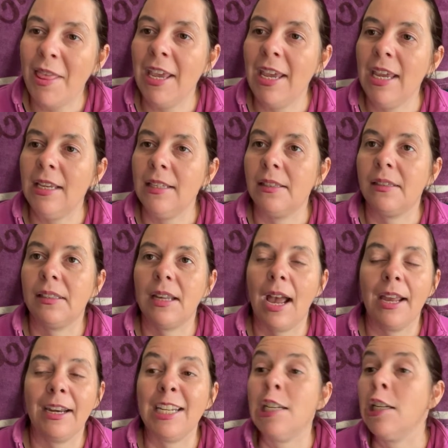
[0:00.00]
here is
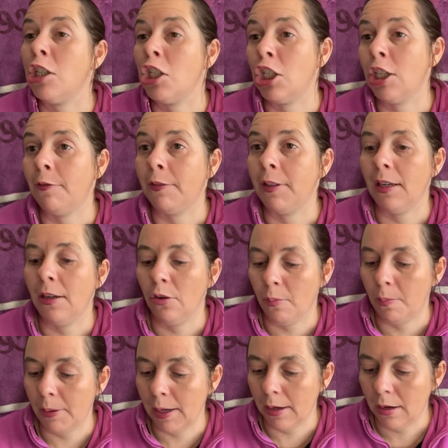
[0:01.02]
starting to shift a little
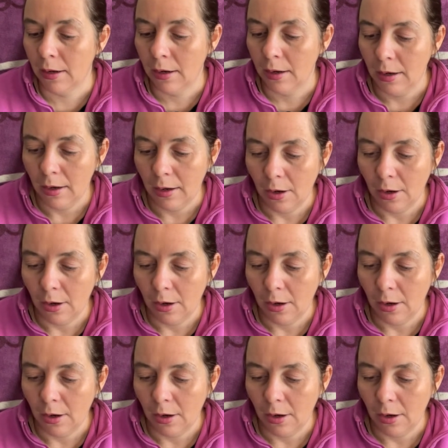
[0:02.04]
bit.